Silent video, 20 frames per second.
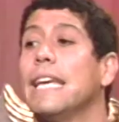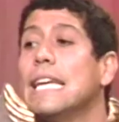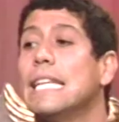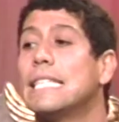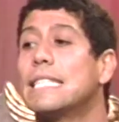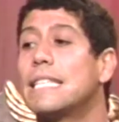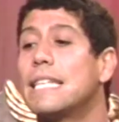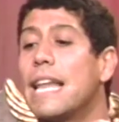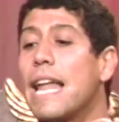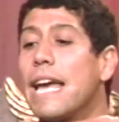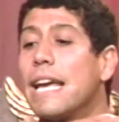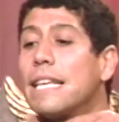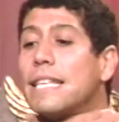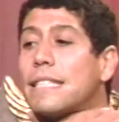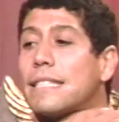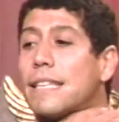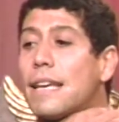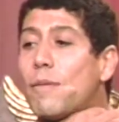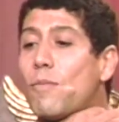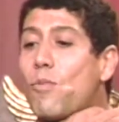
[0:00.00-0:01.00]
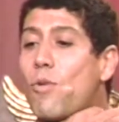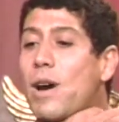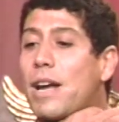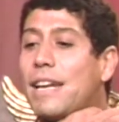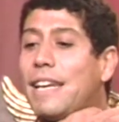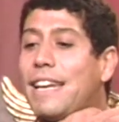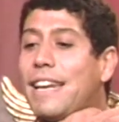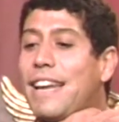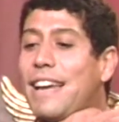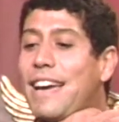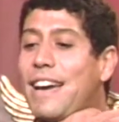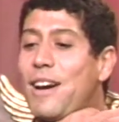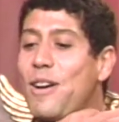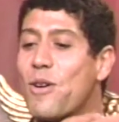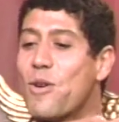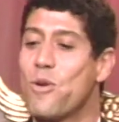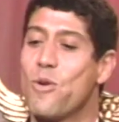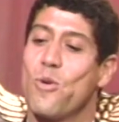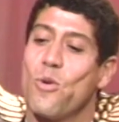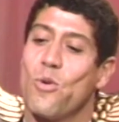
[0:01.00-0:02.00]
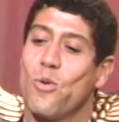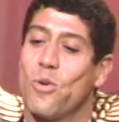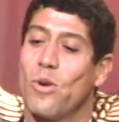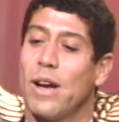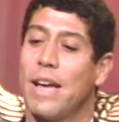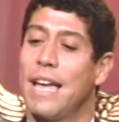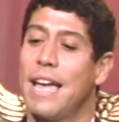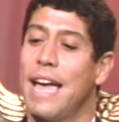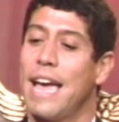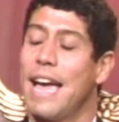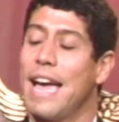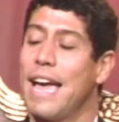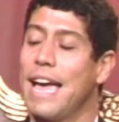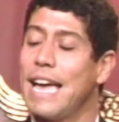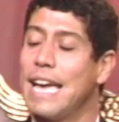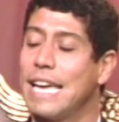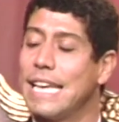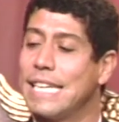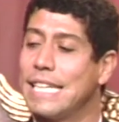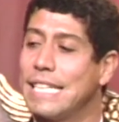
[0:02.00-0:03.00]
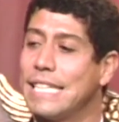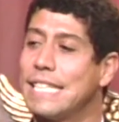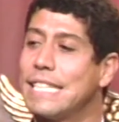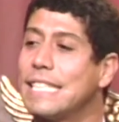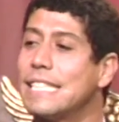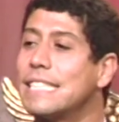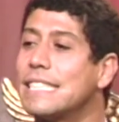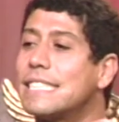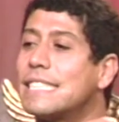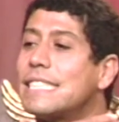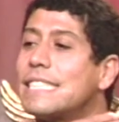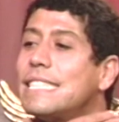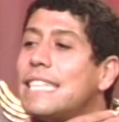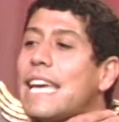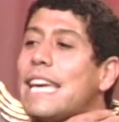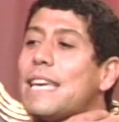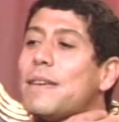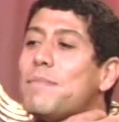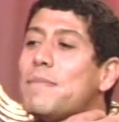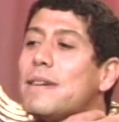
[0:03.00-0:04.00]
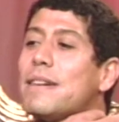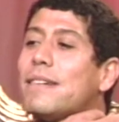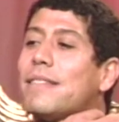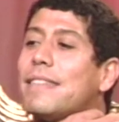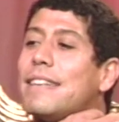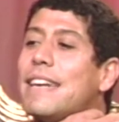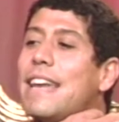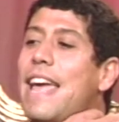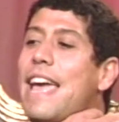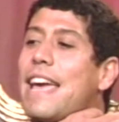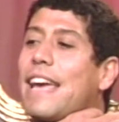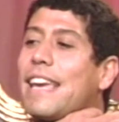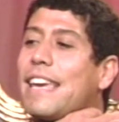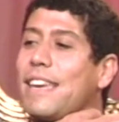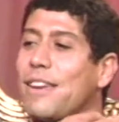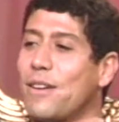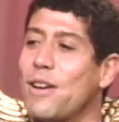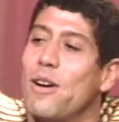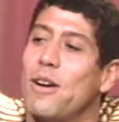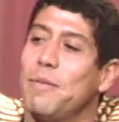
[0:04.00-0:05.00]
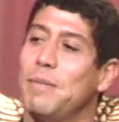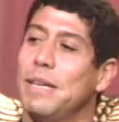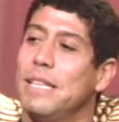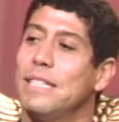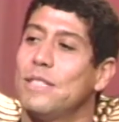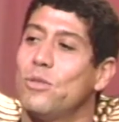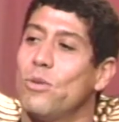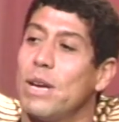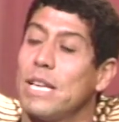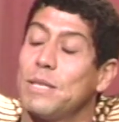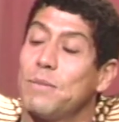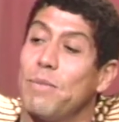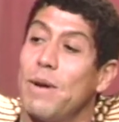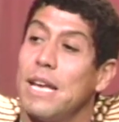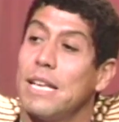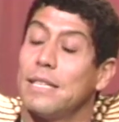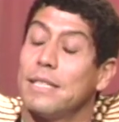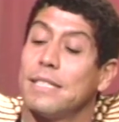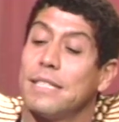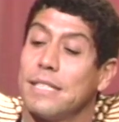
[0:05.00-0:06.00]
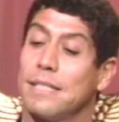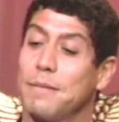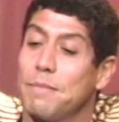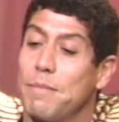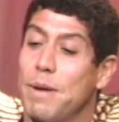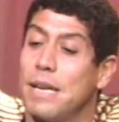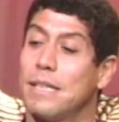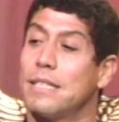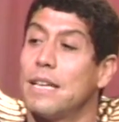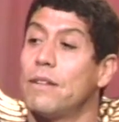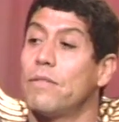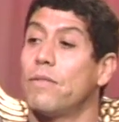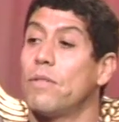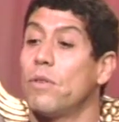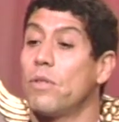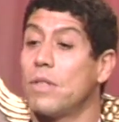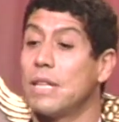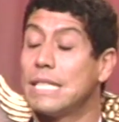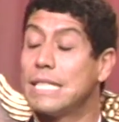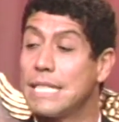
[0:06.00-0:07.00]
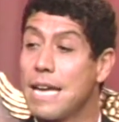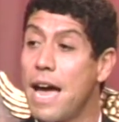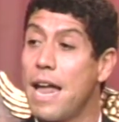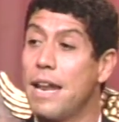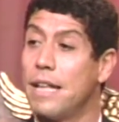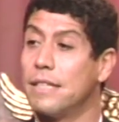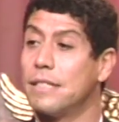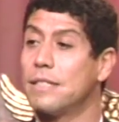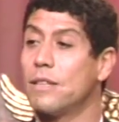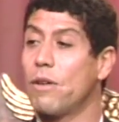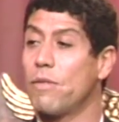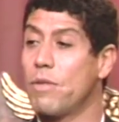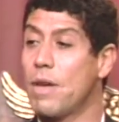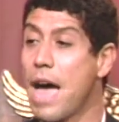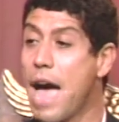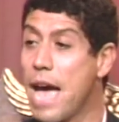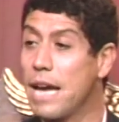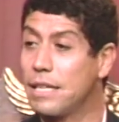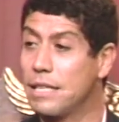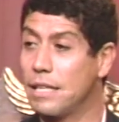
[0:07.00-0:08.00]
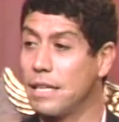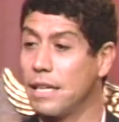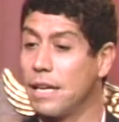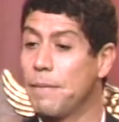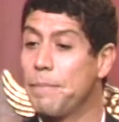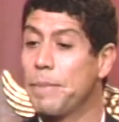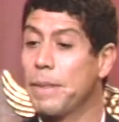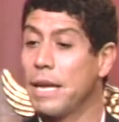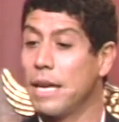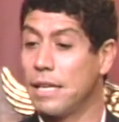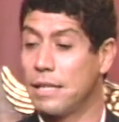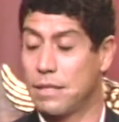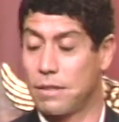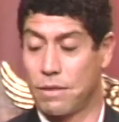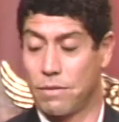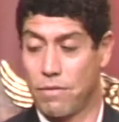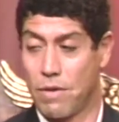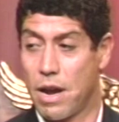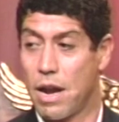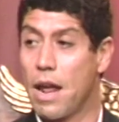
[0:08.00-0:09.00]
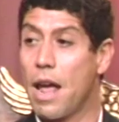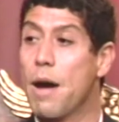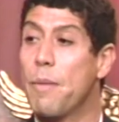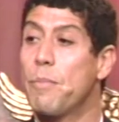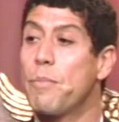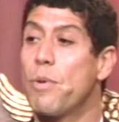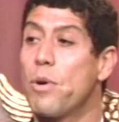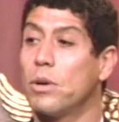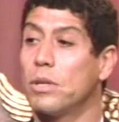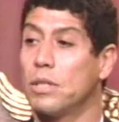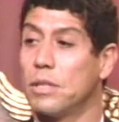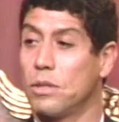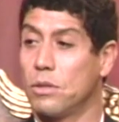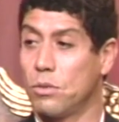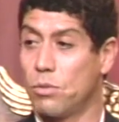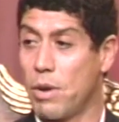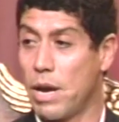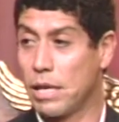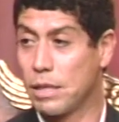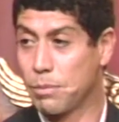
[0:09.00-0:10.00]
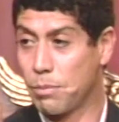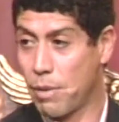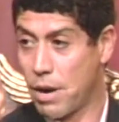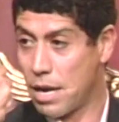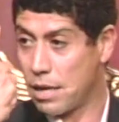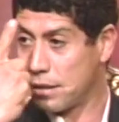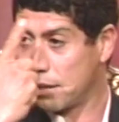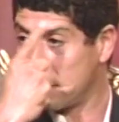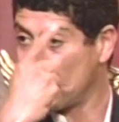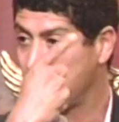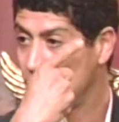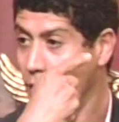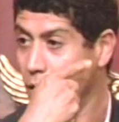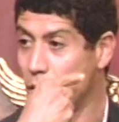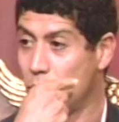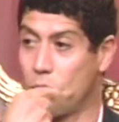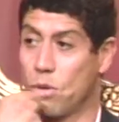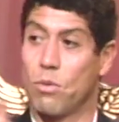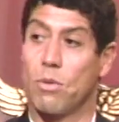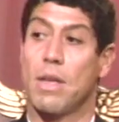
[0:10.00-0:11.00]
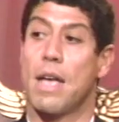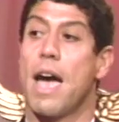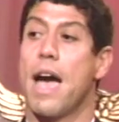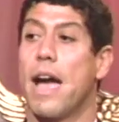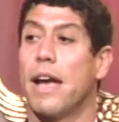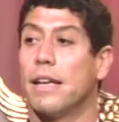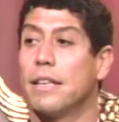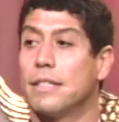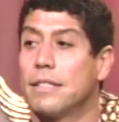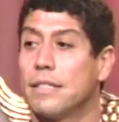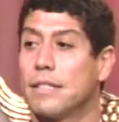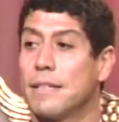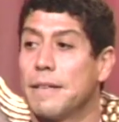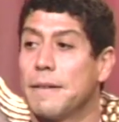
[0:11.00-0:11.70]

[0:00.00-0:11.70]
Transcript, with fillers: It's like someone who take me on the neck, you know I mean, to express myself, the talent of the acting. It's very important to express through the eyes. So